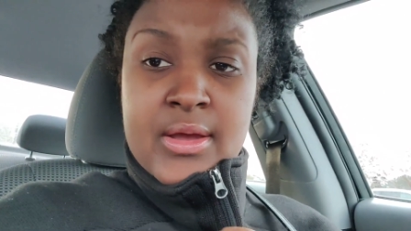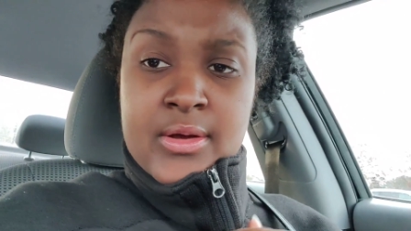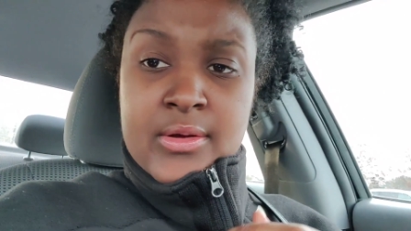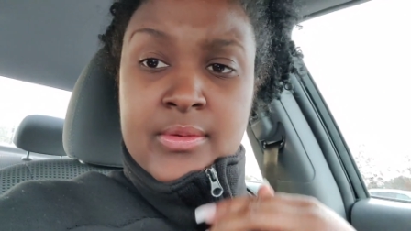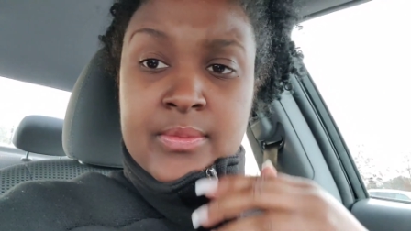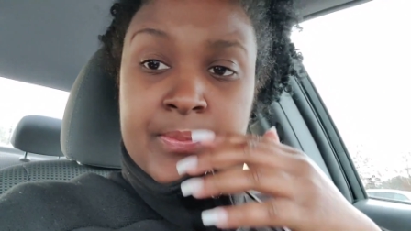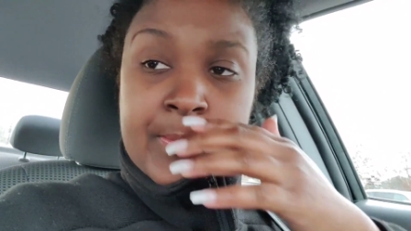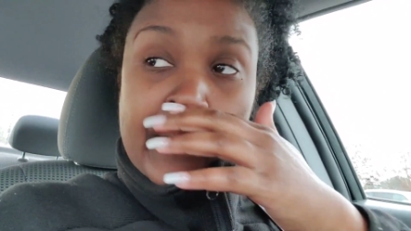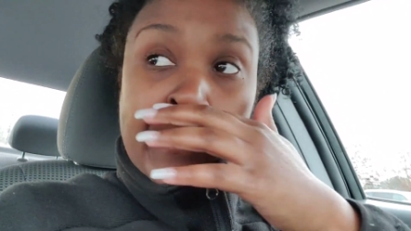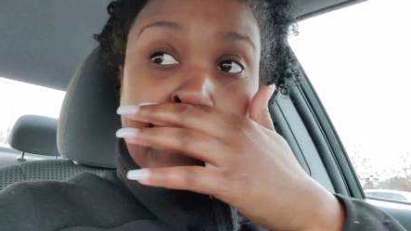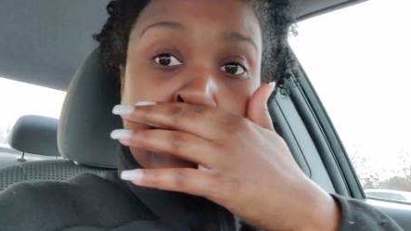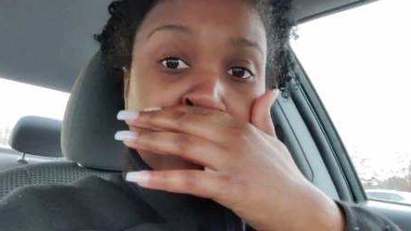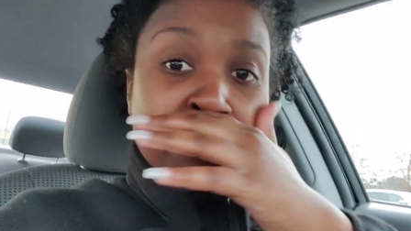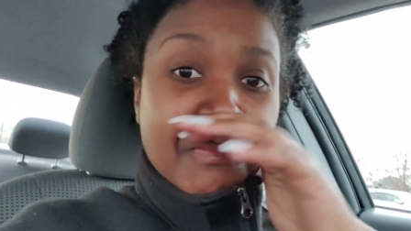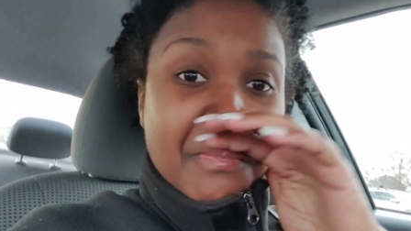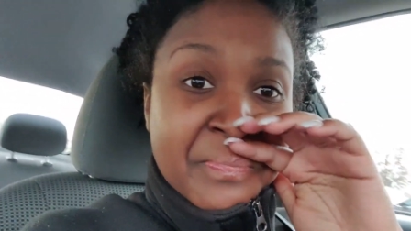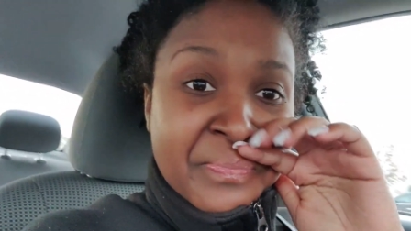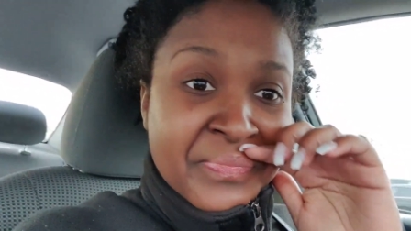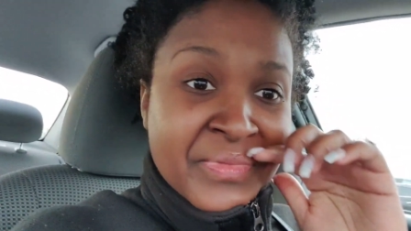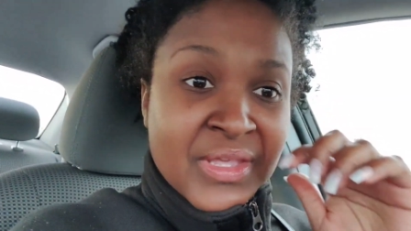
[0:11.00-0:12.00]
right um, y'all
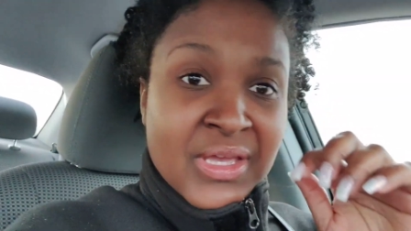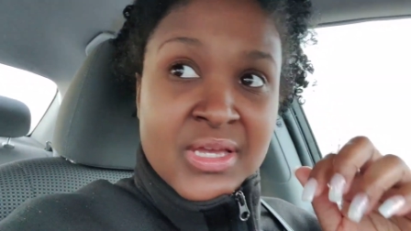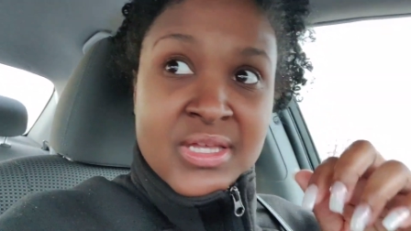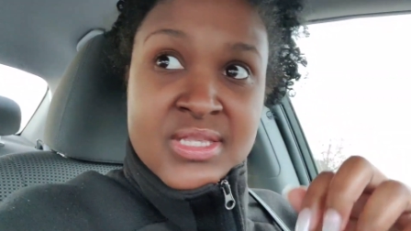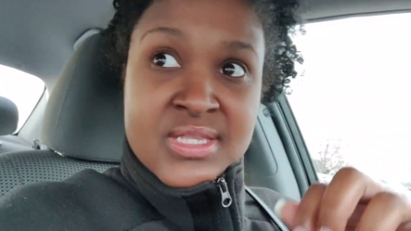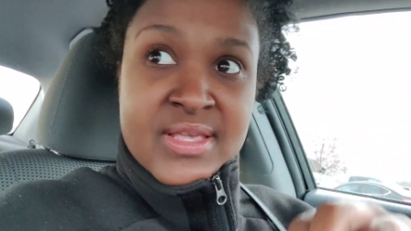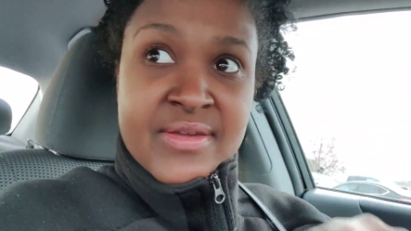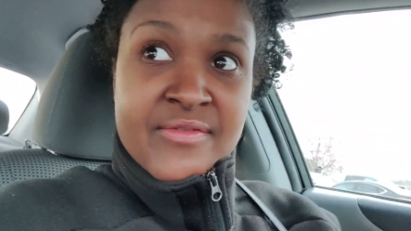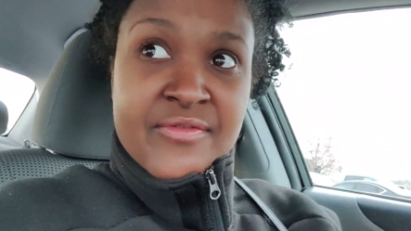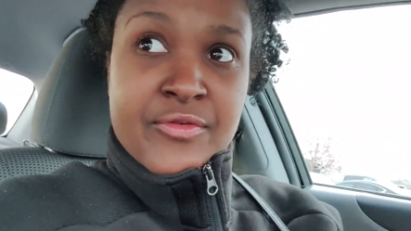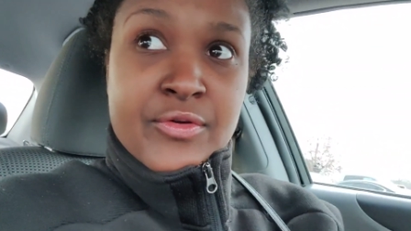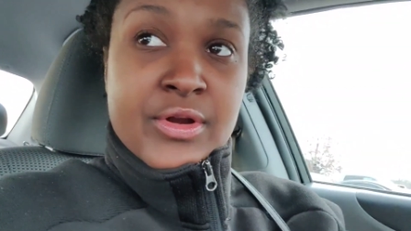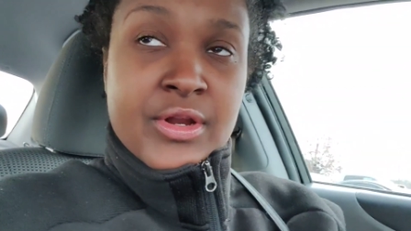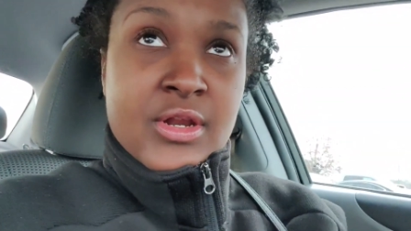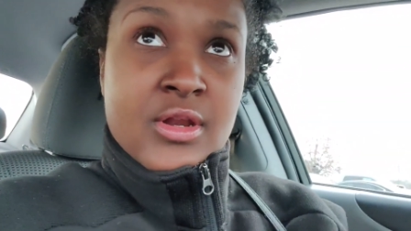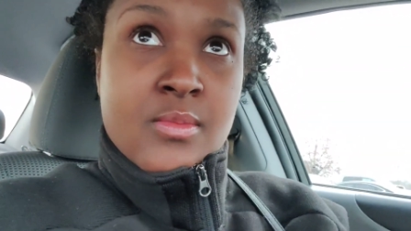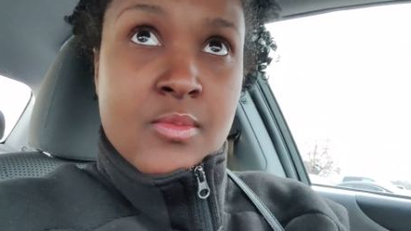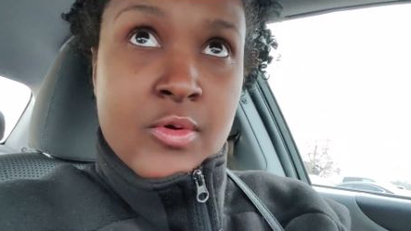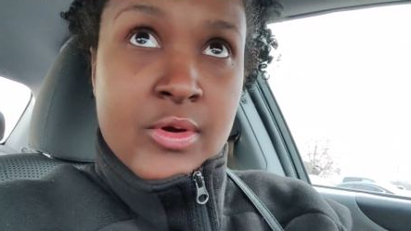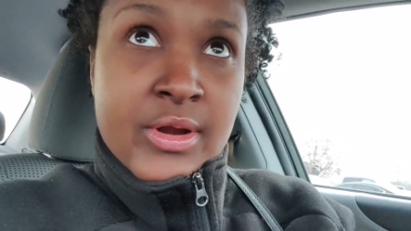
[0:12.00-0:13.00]
it's 7
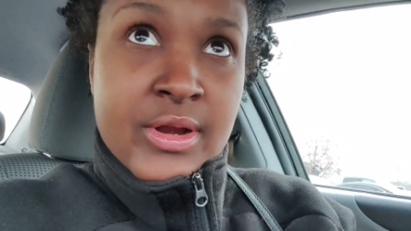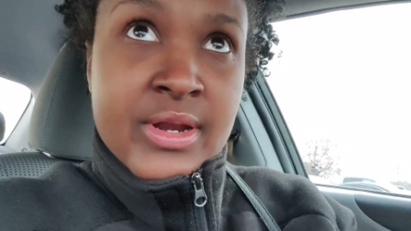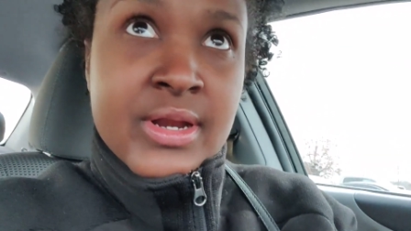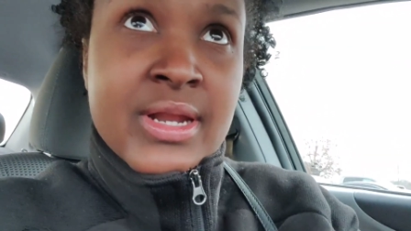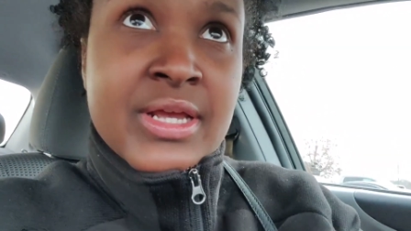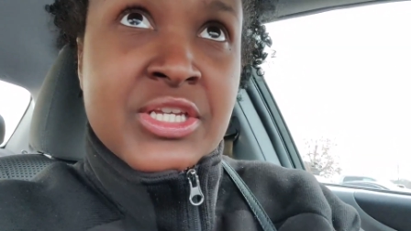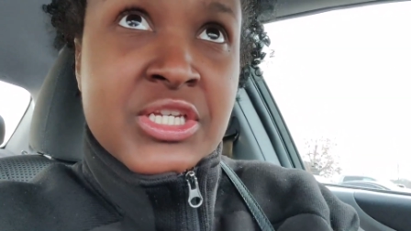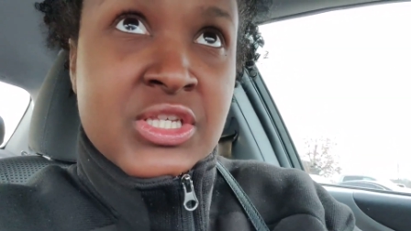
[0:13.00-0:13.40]
40 in the morning